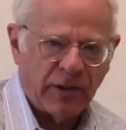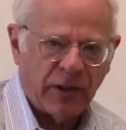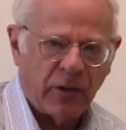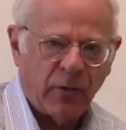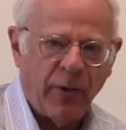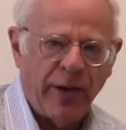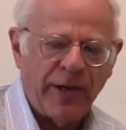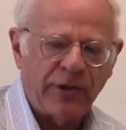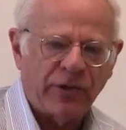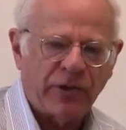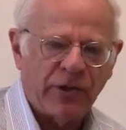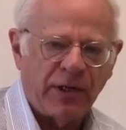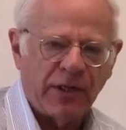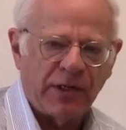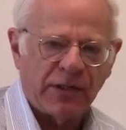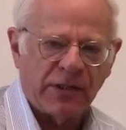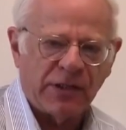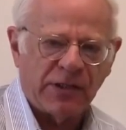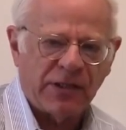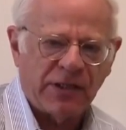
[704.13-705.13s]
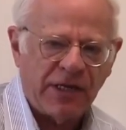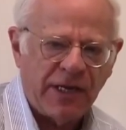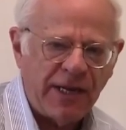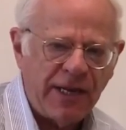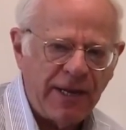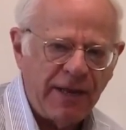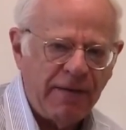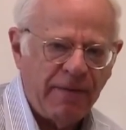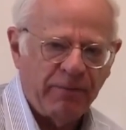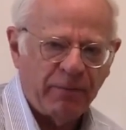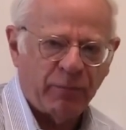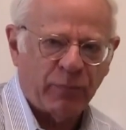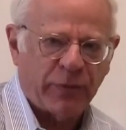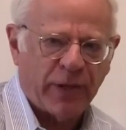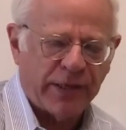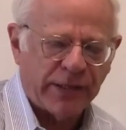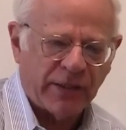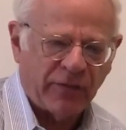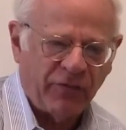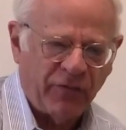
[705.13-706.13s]
The equation is C
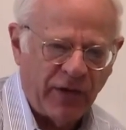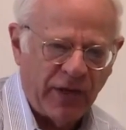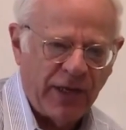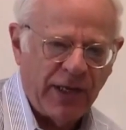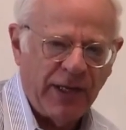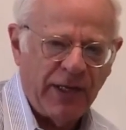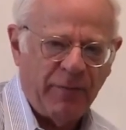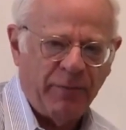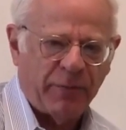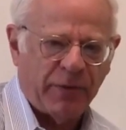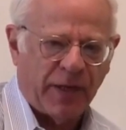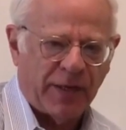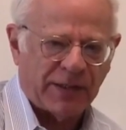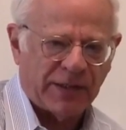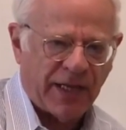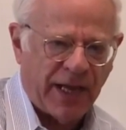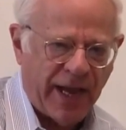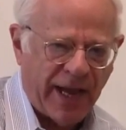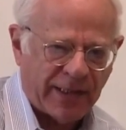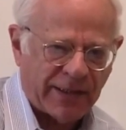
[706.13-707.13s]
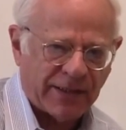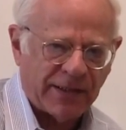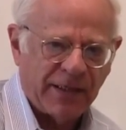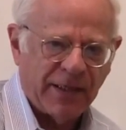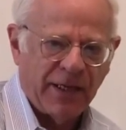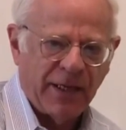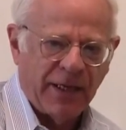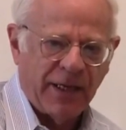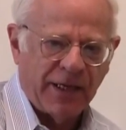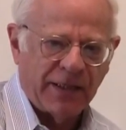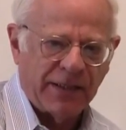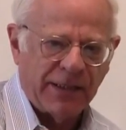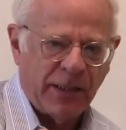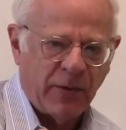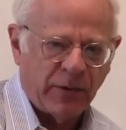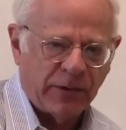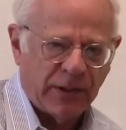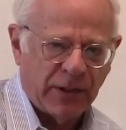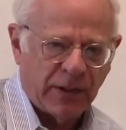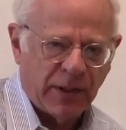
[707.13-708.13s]
plus V plus S is
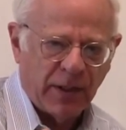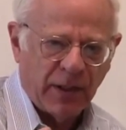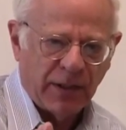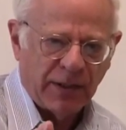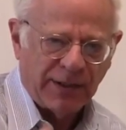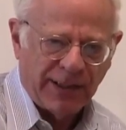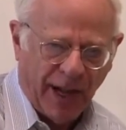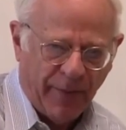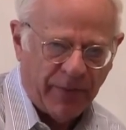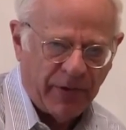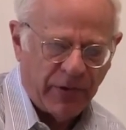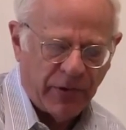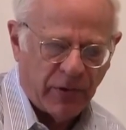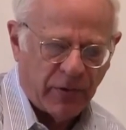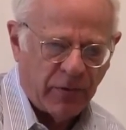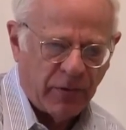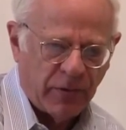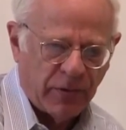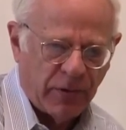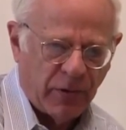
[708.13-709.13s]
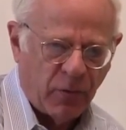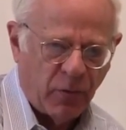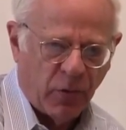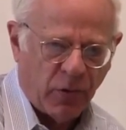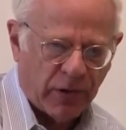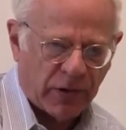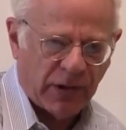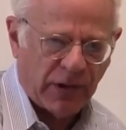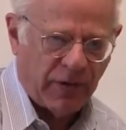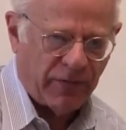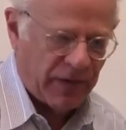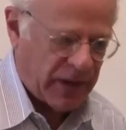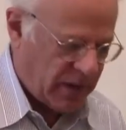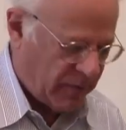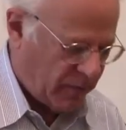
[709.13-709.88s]
equal to W, the worth of a